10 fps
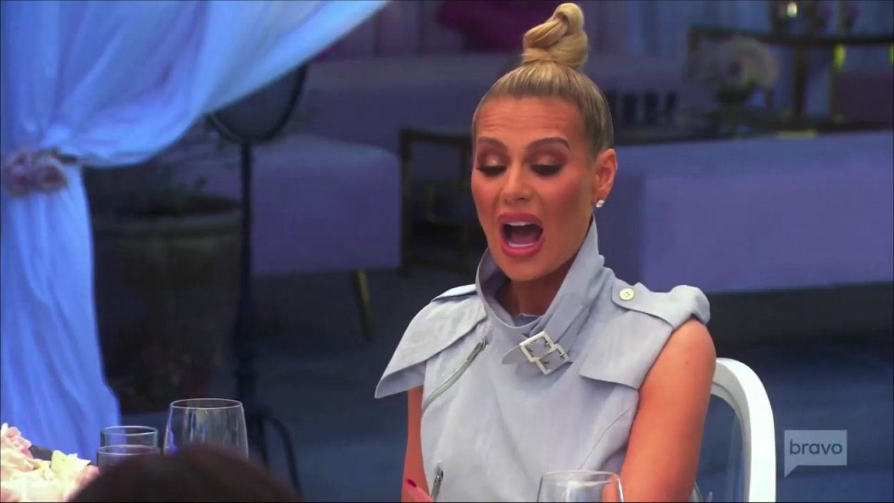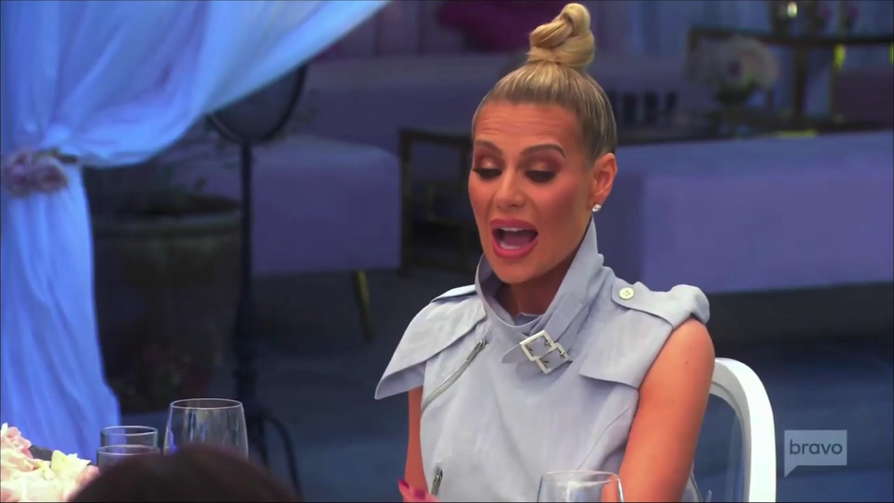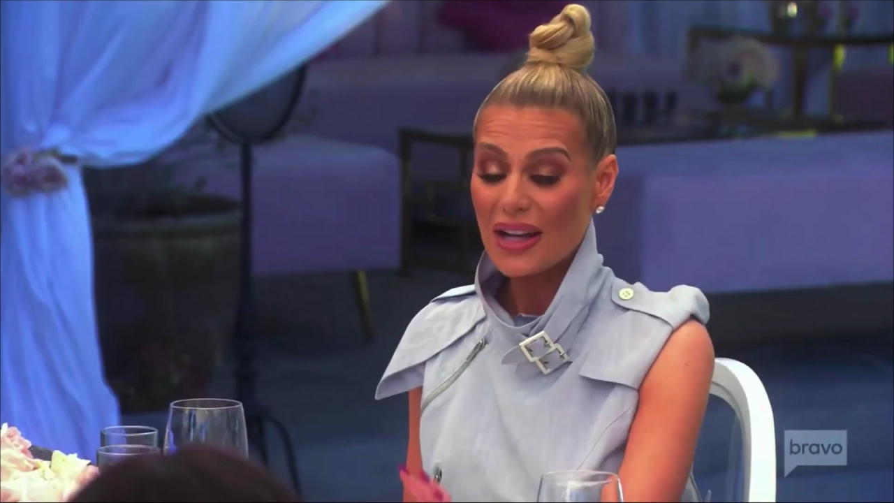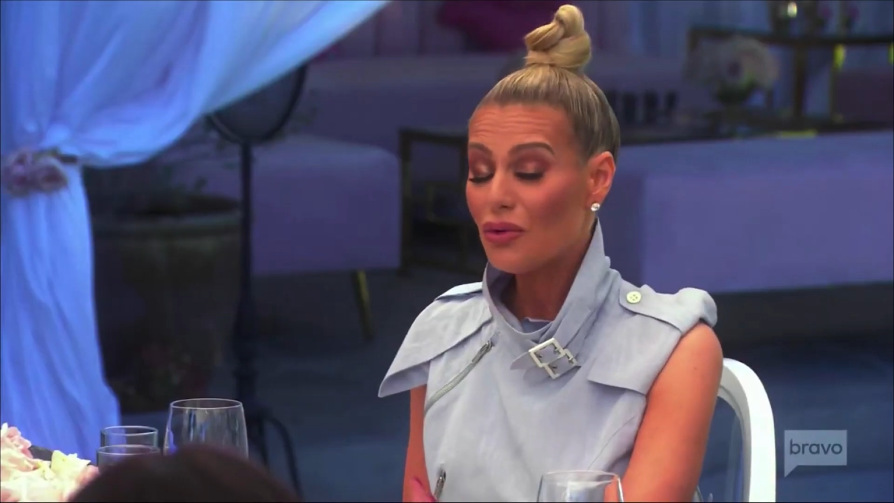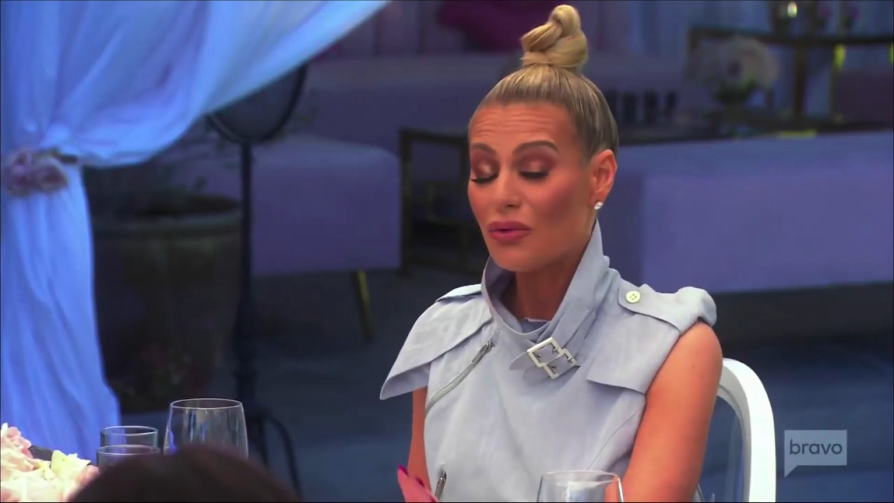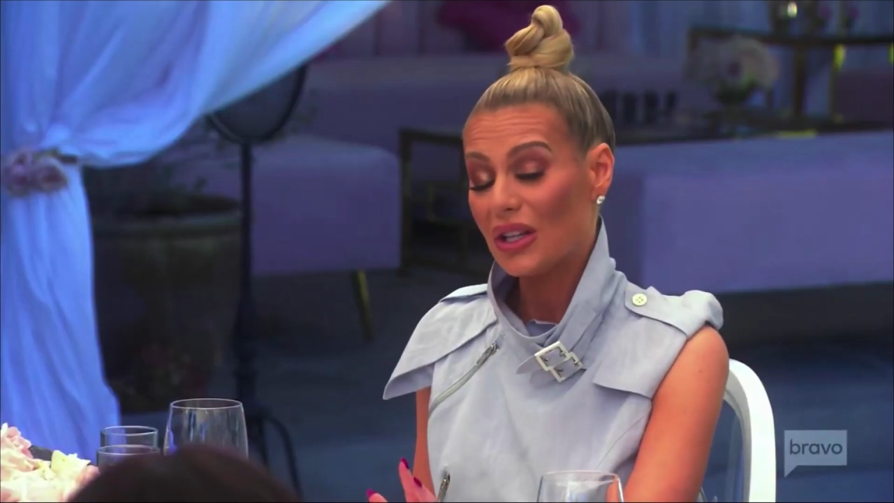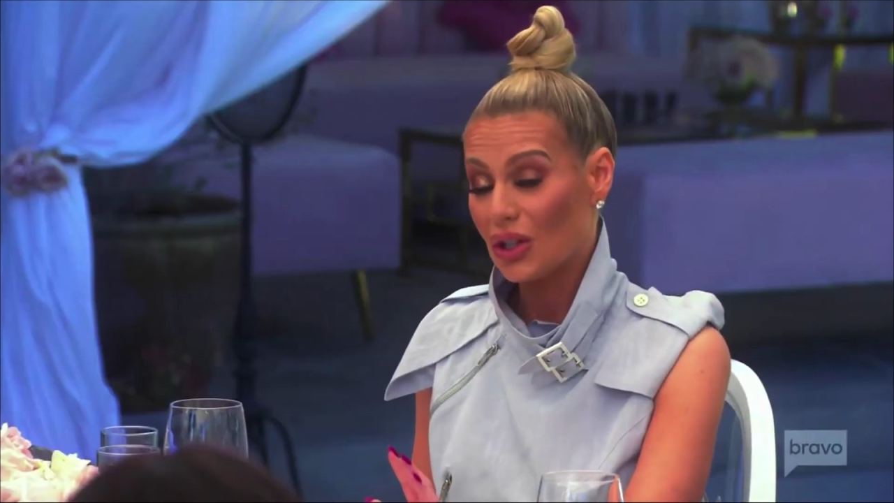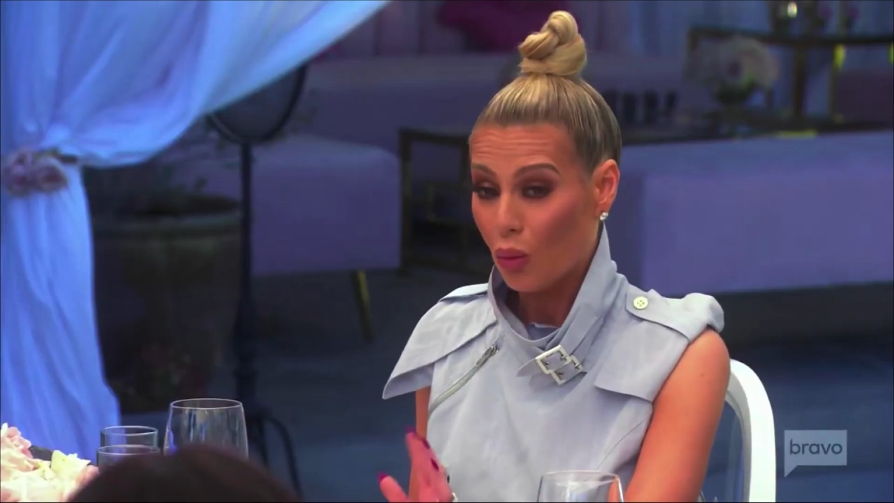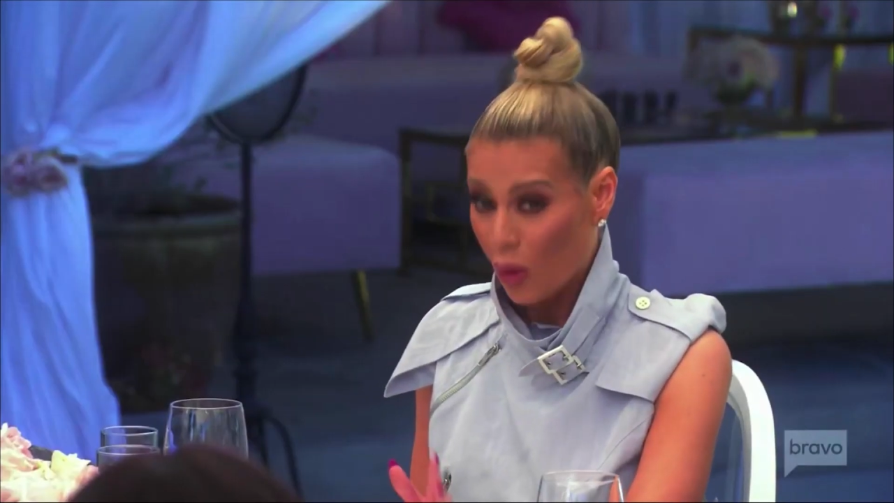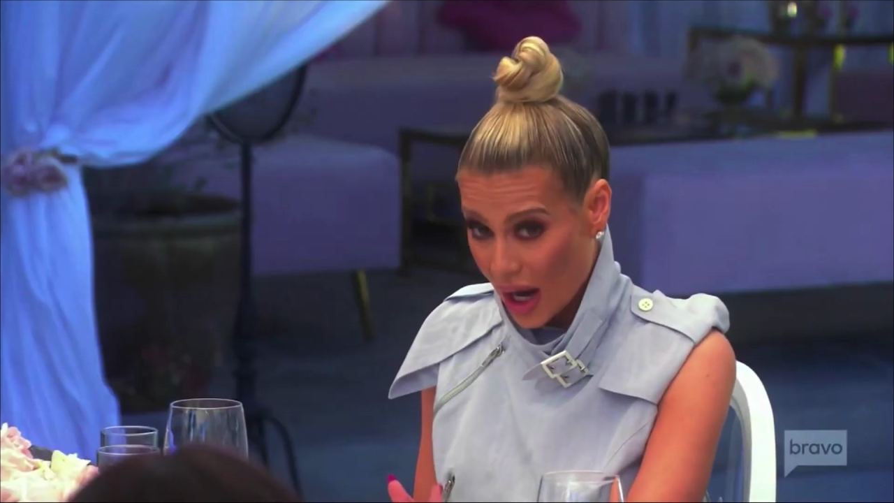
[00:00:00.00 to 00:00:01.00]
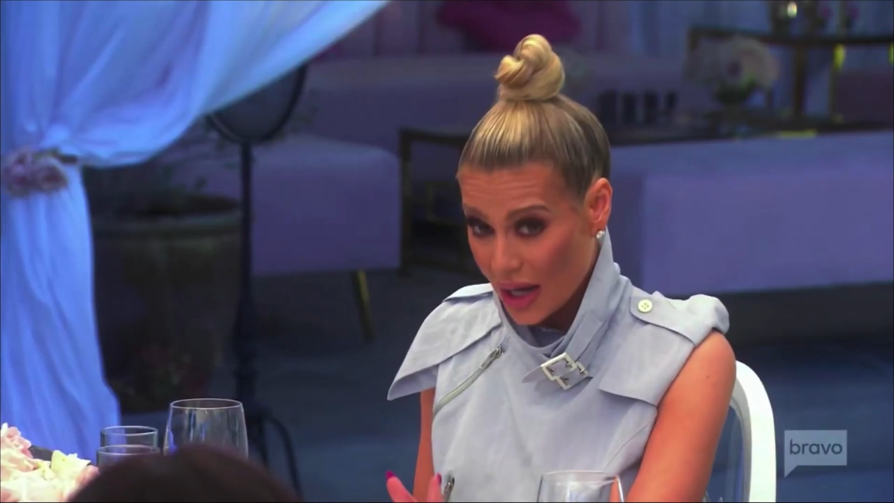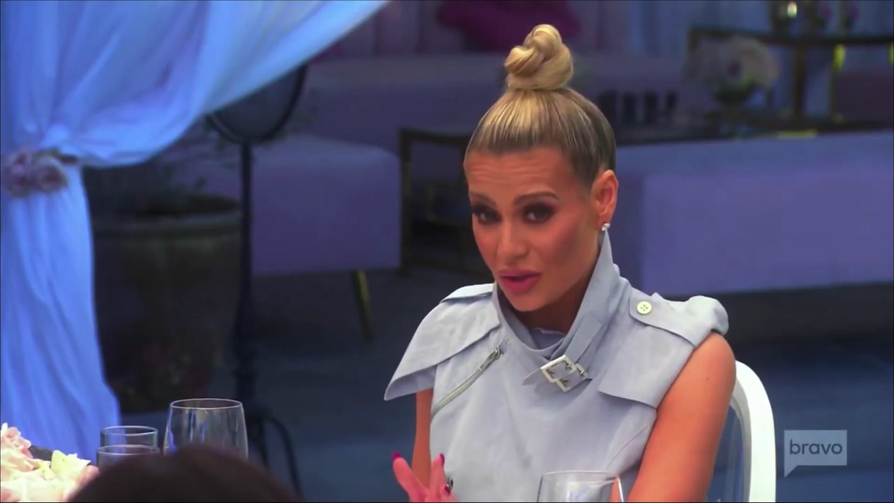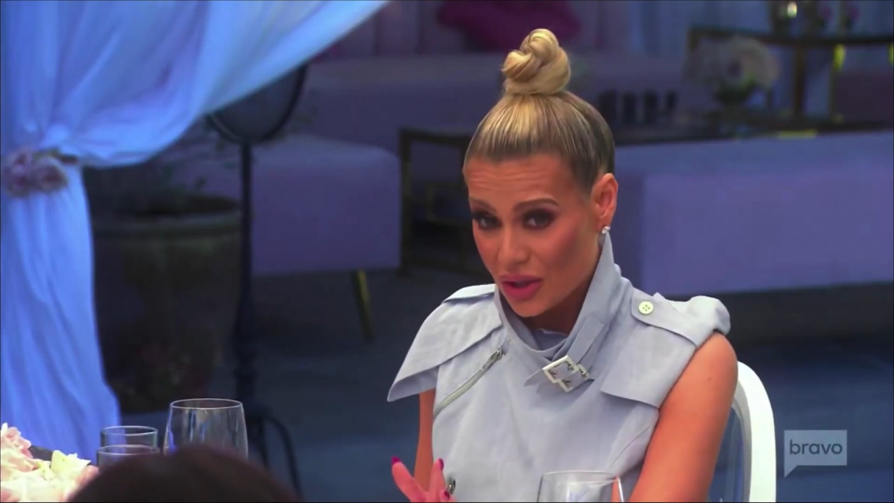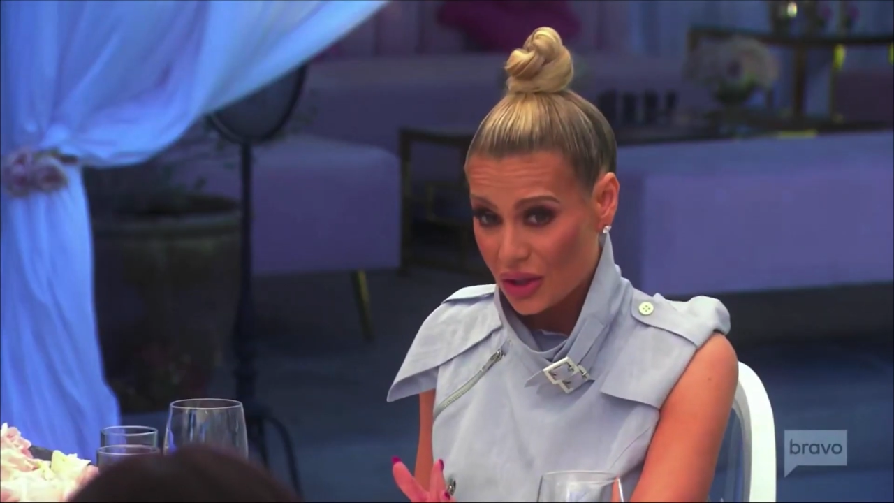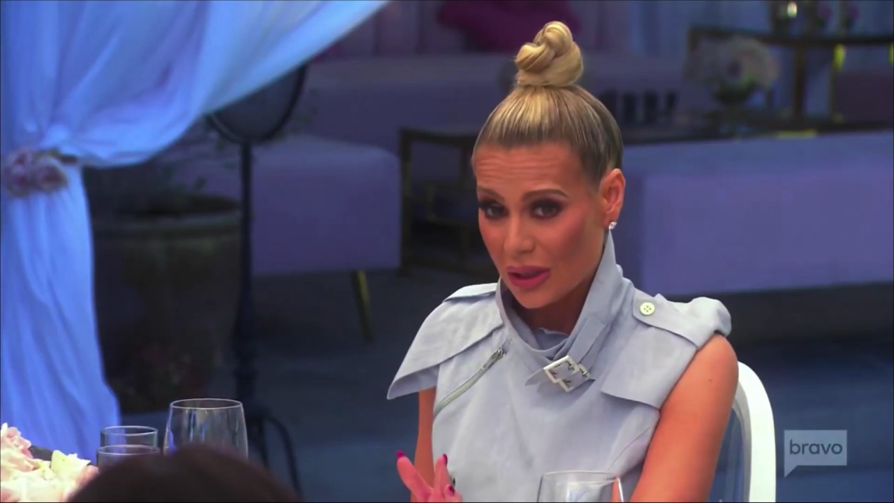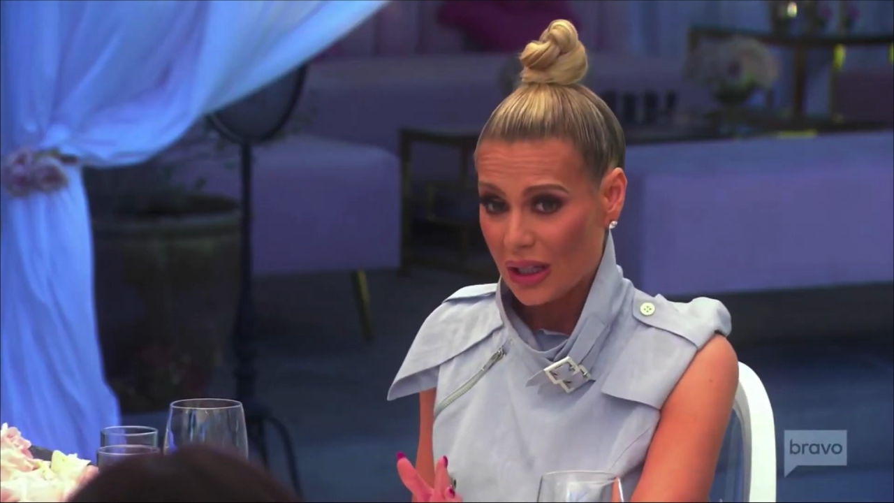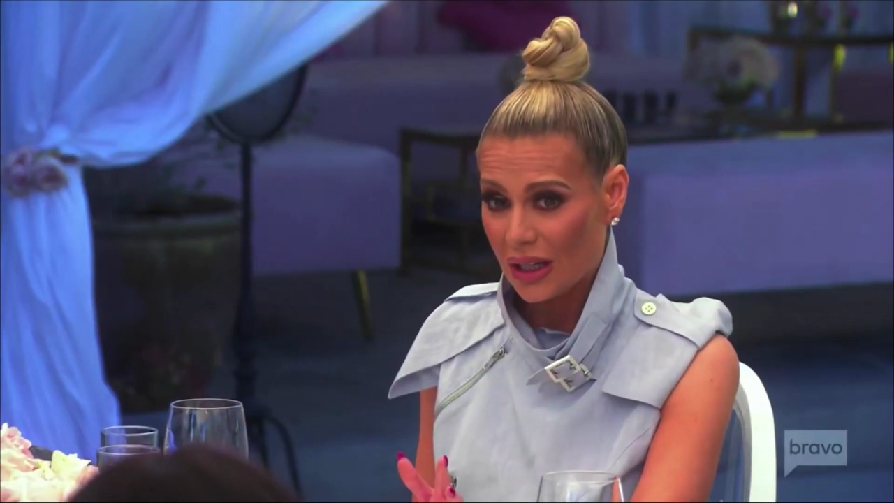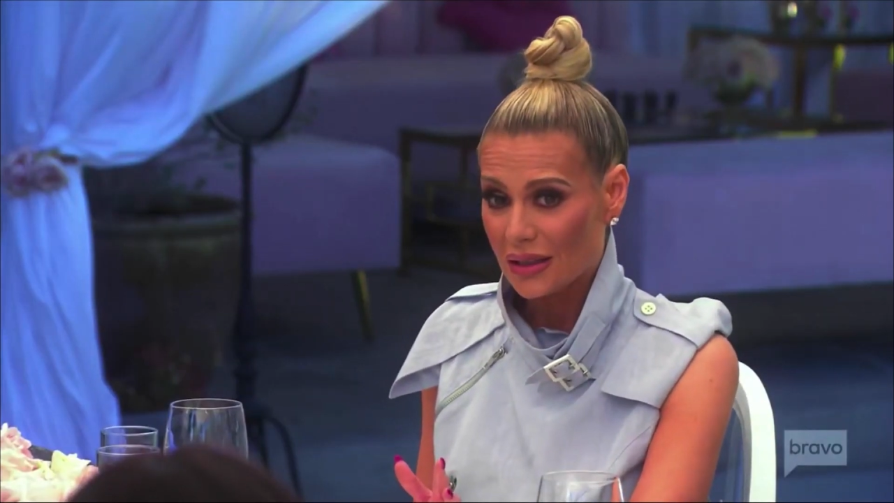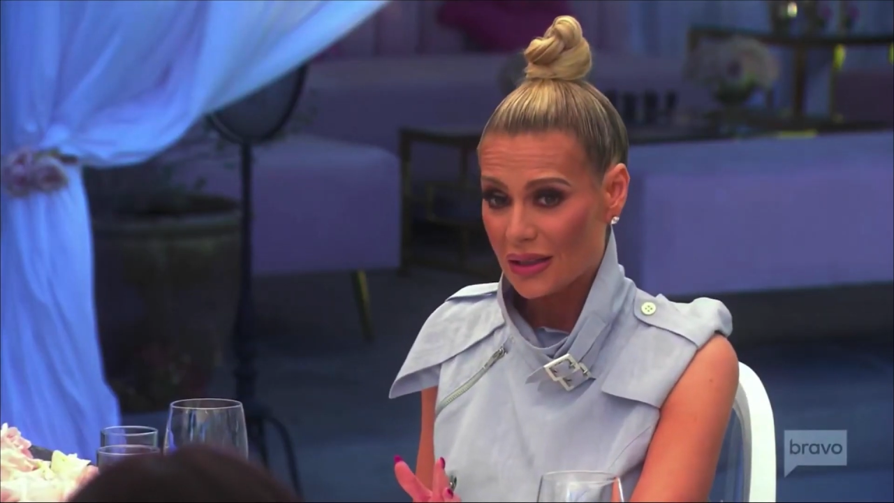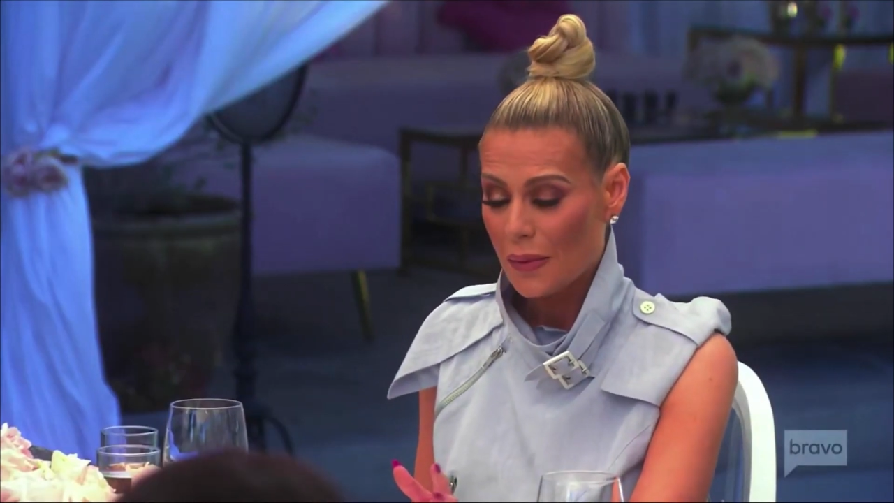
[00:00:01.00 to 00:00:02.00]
I don't really know why you're doing it,